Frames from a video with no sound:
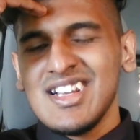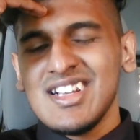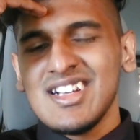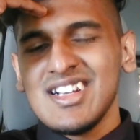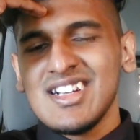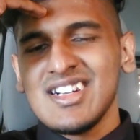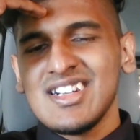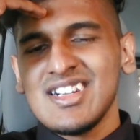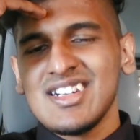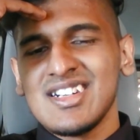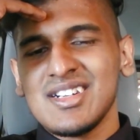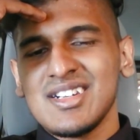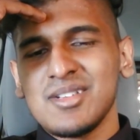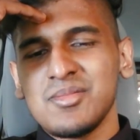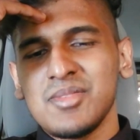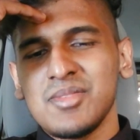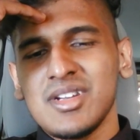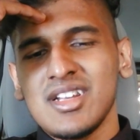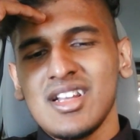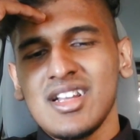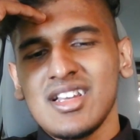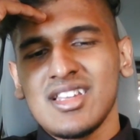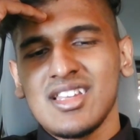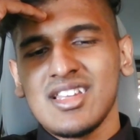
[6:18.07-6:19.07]
oh
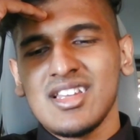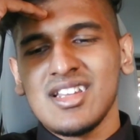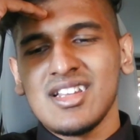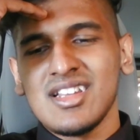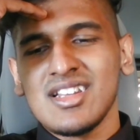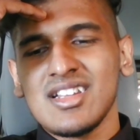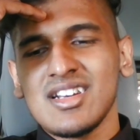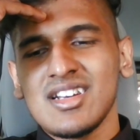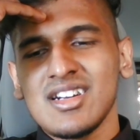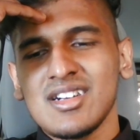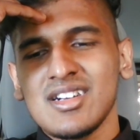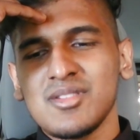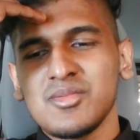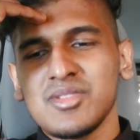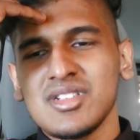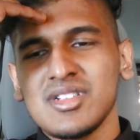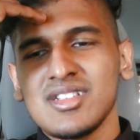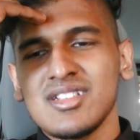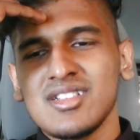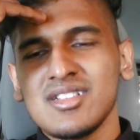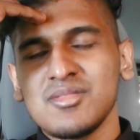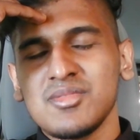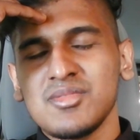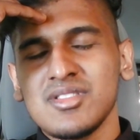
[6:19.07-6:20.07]
man, I can't. Wait,
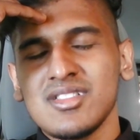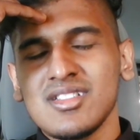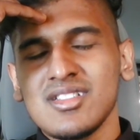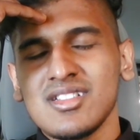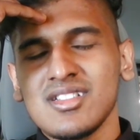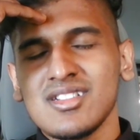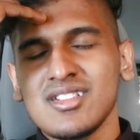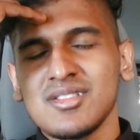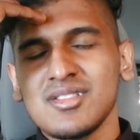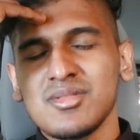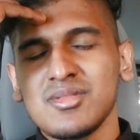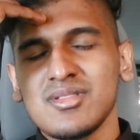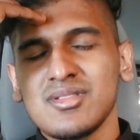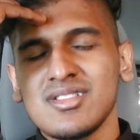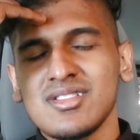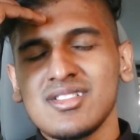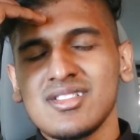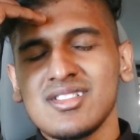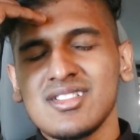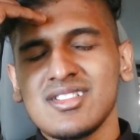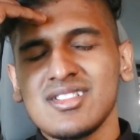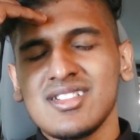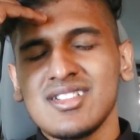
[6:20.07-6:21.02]
let me think about it.